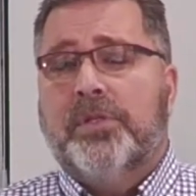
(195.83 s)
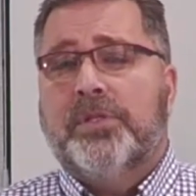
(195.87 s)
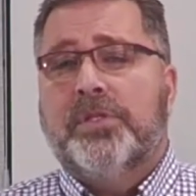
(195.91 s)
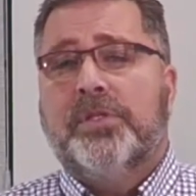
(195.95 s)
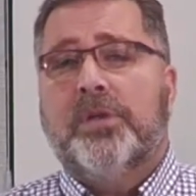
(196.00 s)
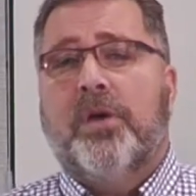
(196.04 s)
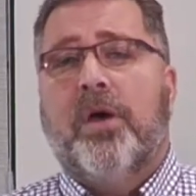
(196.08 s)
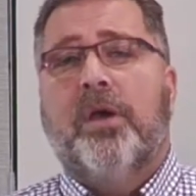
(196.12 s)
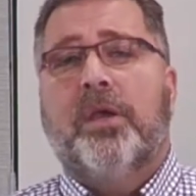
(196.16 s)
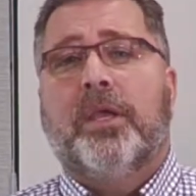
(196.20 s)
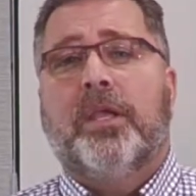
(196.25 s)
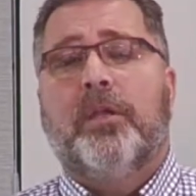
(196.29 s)
is
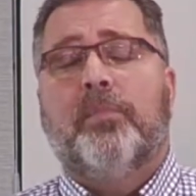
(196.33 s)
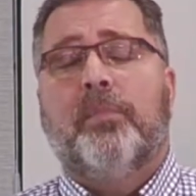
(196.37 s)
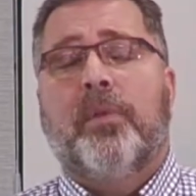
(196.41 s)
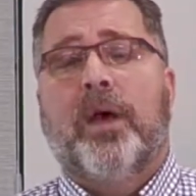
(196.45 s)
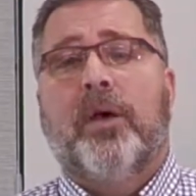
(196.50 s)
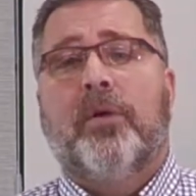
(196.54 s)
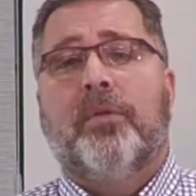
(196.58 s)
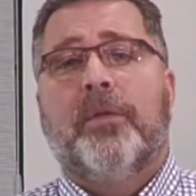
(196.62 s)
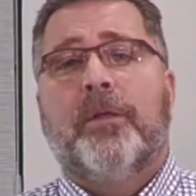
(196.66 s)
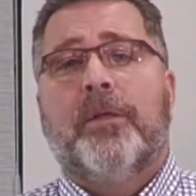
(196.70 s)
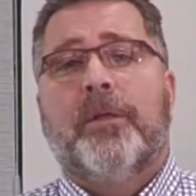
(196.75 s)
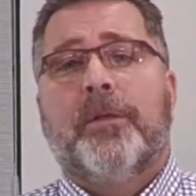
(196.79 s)
talking
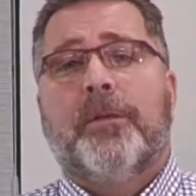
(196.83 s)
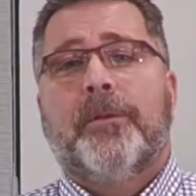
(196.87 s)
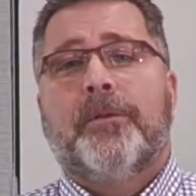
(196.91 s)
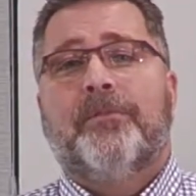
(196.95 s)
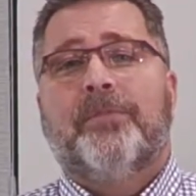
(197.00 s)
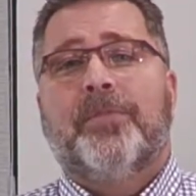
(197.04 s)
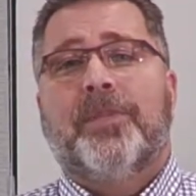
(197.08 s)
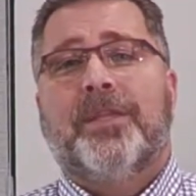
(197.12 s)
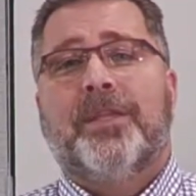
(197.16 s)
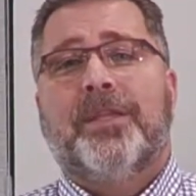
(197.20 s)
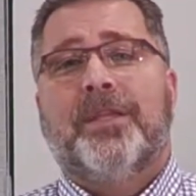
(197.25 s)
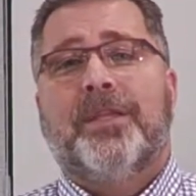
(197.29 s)
about
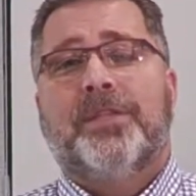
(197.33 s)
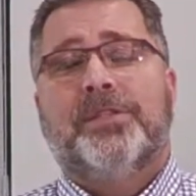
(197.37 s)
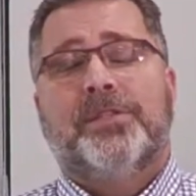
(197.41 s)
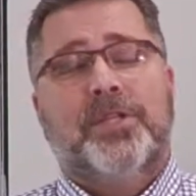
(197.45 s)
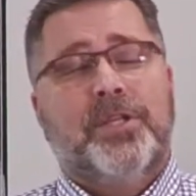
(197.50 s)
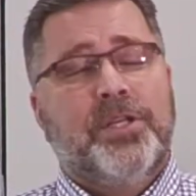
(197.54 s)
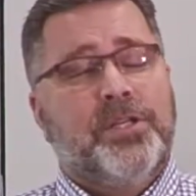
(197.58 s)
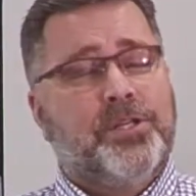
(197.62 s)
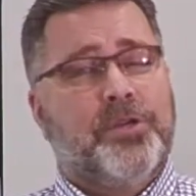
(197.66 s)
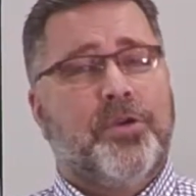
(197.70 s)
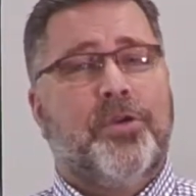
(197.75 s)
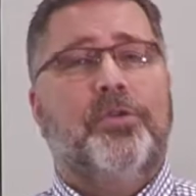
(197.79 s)
is an
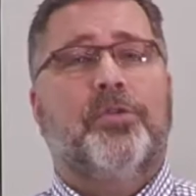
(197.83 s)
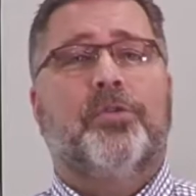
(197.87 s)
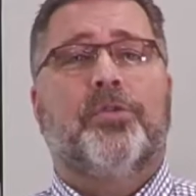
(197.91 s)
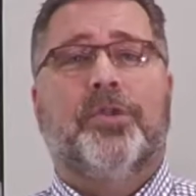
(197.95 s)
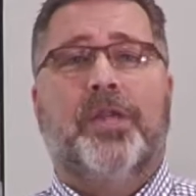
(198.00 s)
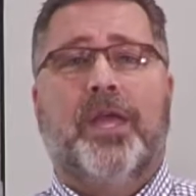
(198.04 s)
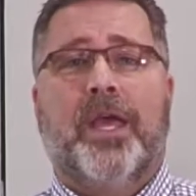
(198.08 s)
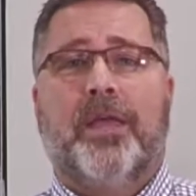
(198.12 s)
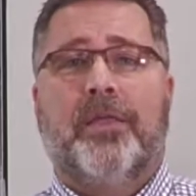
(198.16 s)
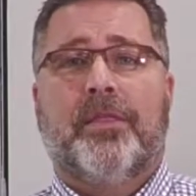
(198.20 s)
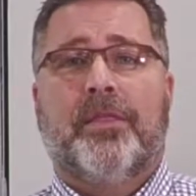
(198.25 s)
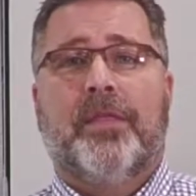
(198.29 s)
eternal
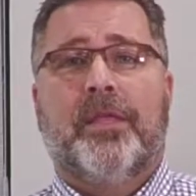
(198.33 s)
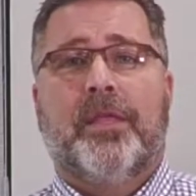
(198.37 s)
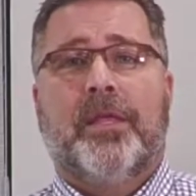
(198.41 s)
death.